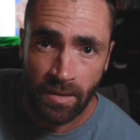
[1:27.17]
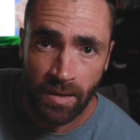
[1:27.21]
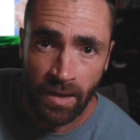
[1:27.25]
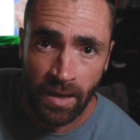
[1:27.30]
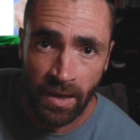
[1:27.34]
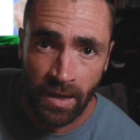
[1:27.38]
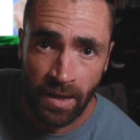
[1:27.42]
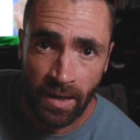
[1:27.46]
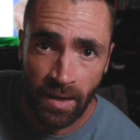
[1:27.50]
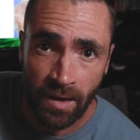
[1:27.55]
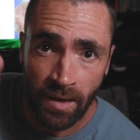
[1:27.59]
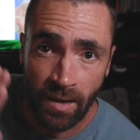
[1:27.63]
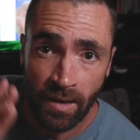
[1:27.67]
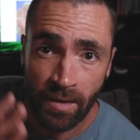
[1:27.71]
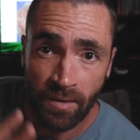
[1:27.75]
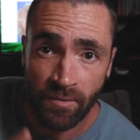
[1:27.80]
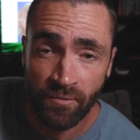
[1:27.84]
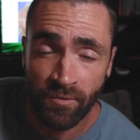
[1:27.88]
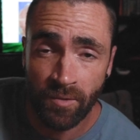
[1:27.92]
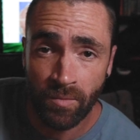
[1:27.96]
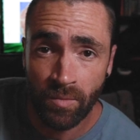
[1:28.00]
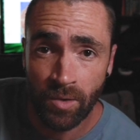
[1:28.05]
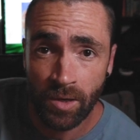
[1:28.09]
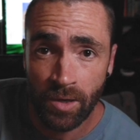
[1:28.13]
and
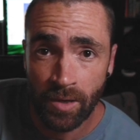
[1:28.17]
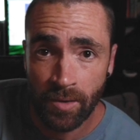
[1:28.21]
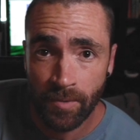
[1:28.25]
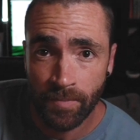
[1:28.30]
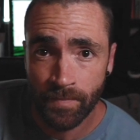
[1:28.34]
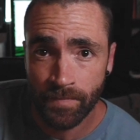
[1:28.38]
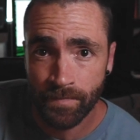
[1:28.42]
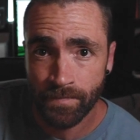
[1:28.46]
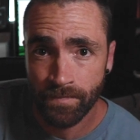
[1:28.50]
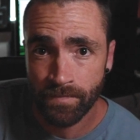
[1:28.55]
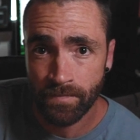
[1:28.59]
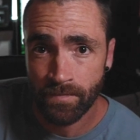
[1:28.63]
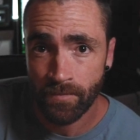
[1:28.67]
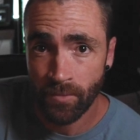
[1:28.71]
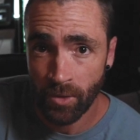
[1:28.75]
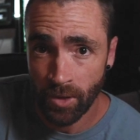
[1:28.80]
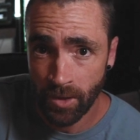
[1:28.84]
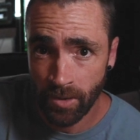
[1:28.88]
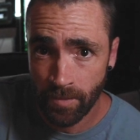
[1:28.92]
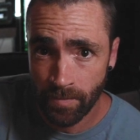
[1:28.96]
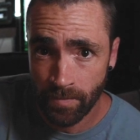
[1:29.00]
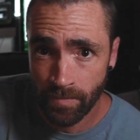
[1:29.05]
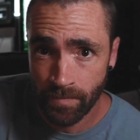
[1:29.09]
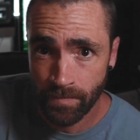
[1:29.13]
fimbria,
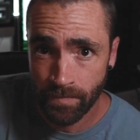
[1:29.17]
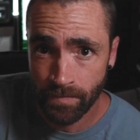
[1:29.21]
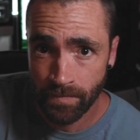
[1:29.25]
right?